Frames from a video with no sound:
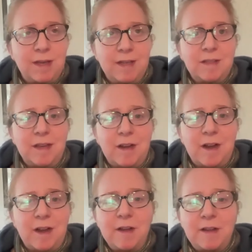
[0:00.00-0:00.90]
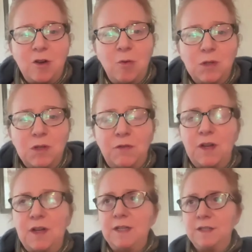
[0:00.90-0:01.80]
the thing, it's like I could almost
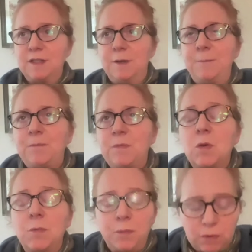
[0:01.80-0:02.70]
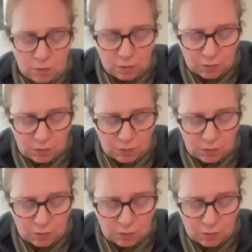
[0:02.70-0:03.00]
find, so